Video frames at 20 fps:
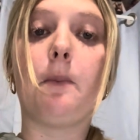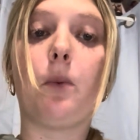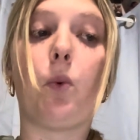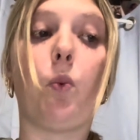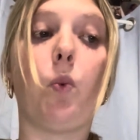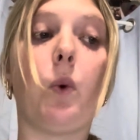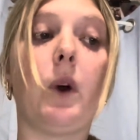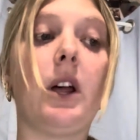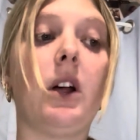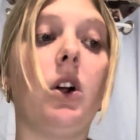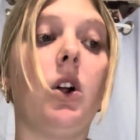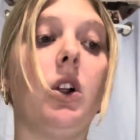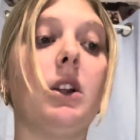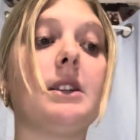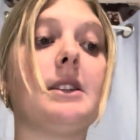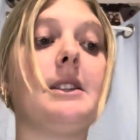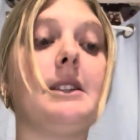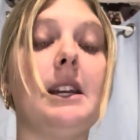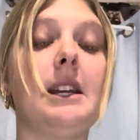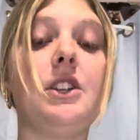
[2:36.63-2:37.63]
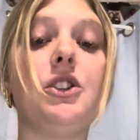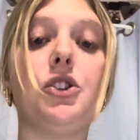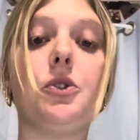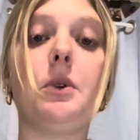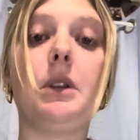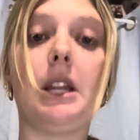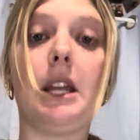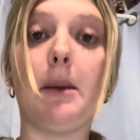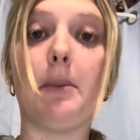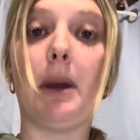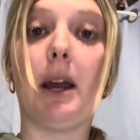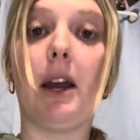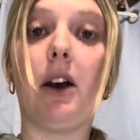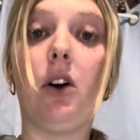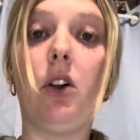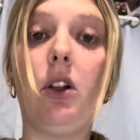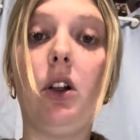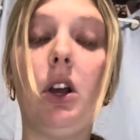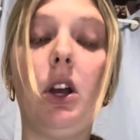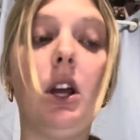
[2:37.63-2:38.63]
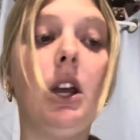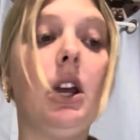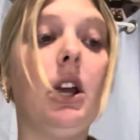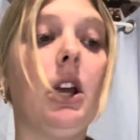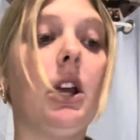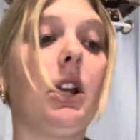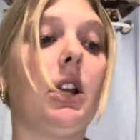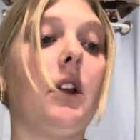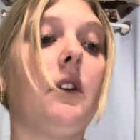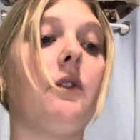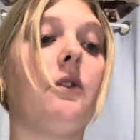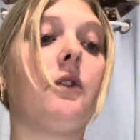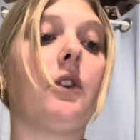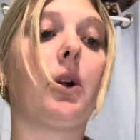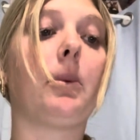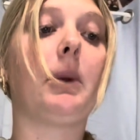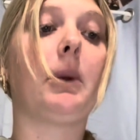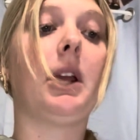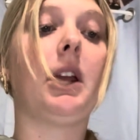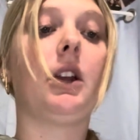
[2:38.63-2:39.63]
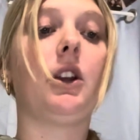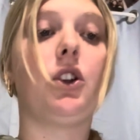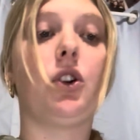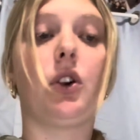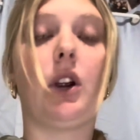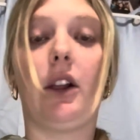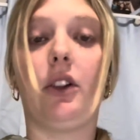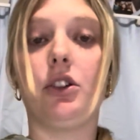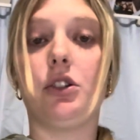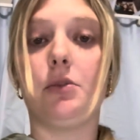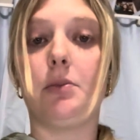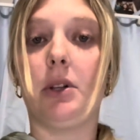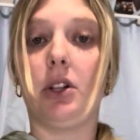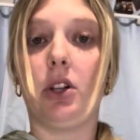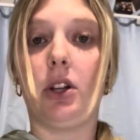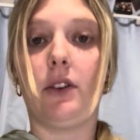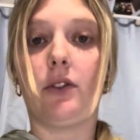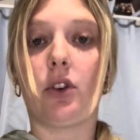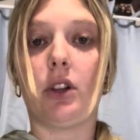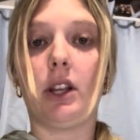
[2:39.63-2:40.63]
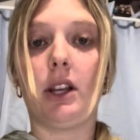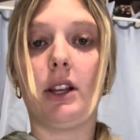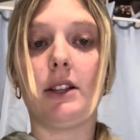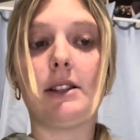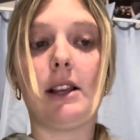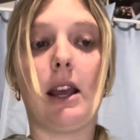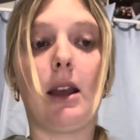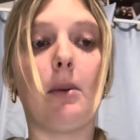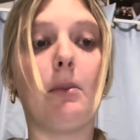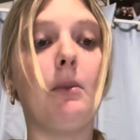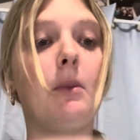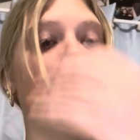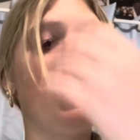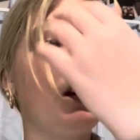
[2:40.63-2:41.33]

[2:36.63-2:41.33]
will send you an email confirming your eligibility for the exam.